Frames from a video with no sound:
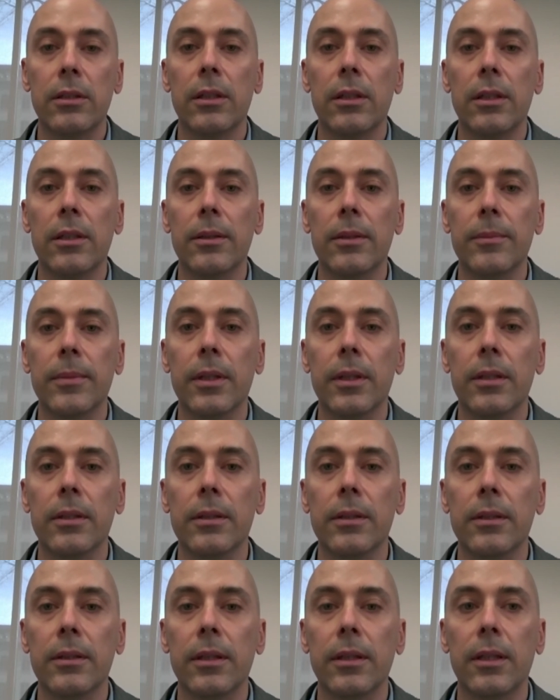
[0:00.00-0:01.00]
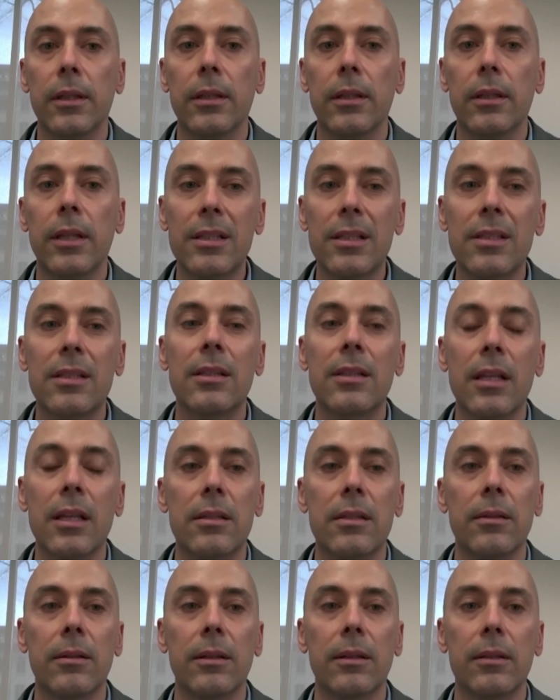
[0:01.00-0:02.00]
um, and and that's
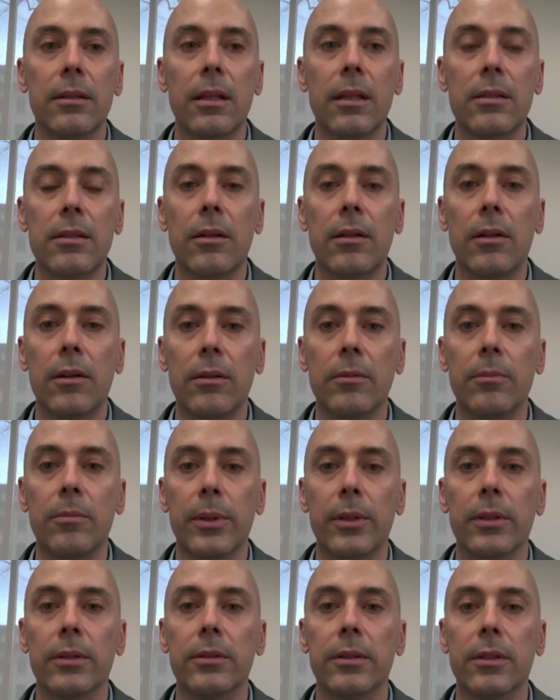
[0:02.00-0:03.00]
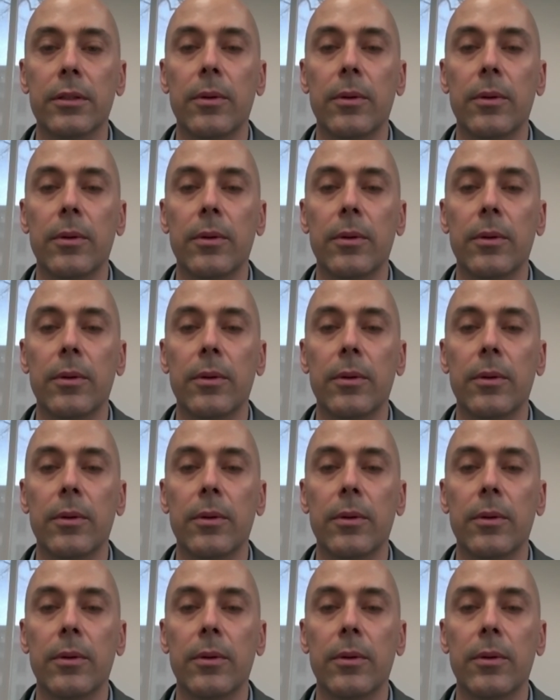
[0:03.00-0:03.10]
that's a that's a hard pill to